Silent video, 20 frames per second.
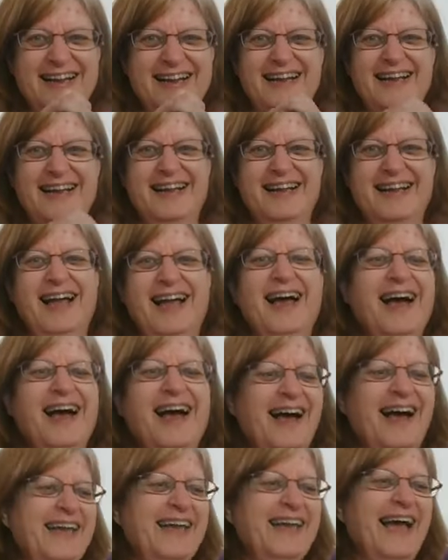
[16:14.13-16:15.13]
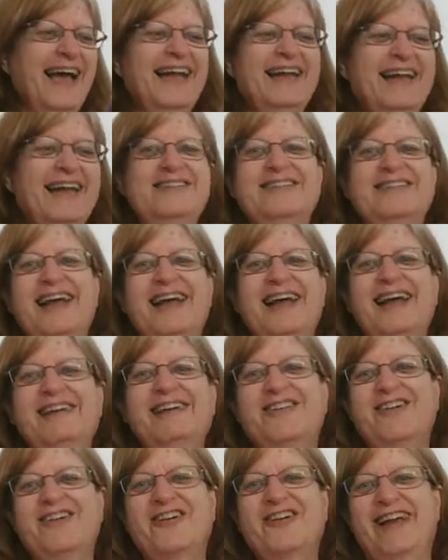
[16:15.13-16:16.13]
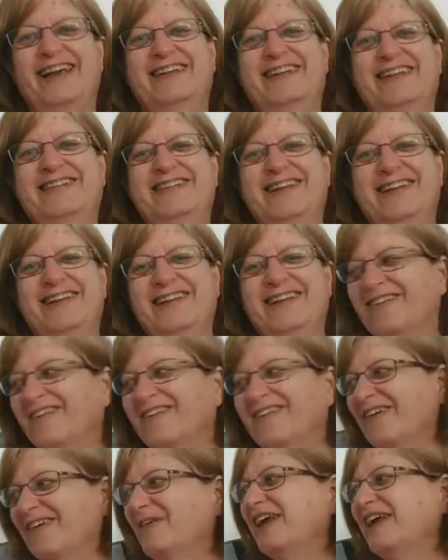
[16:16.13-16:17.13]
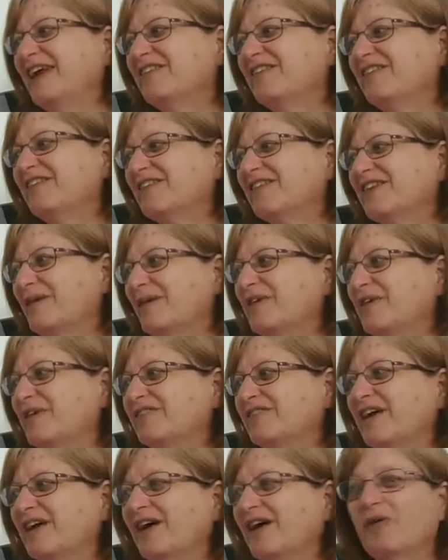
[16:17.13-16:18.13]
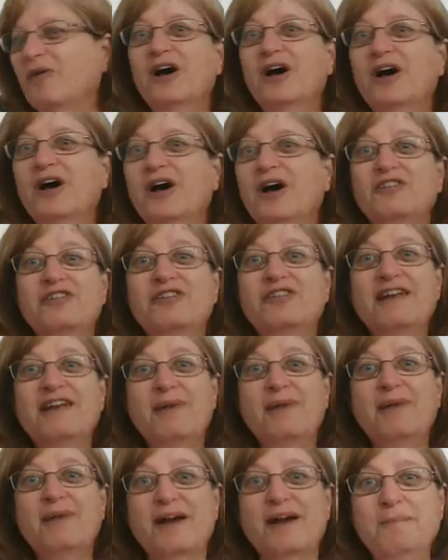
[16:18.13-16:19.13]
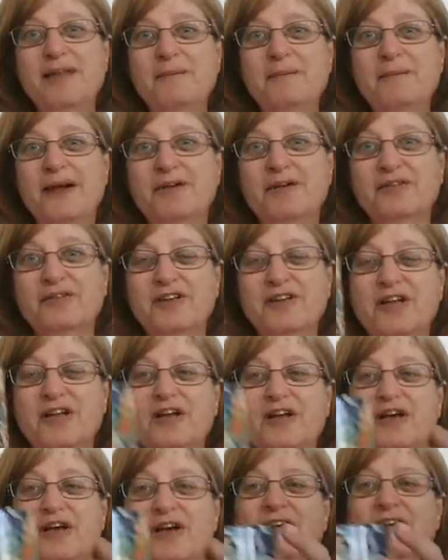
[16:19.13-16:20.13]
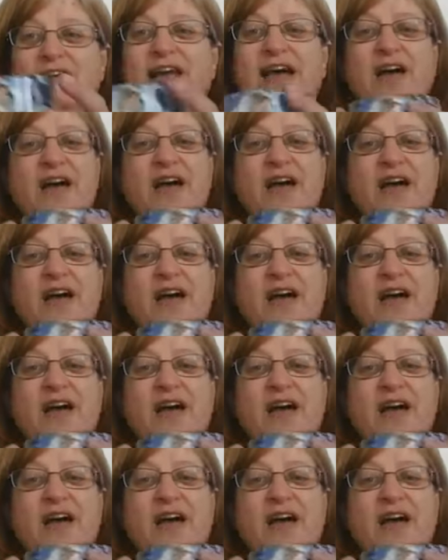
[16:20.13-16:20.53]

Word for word: okay, today's treat. Oh, I need a slurp in my tea. Oh, today's mug, Mickey Mouse. Yeah.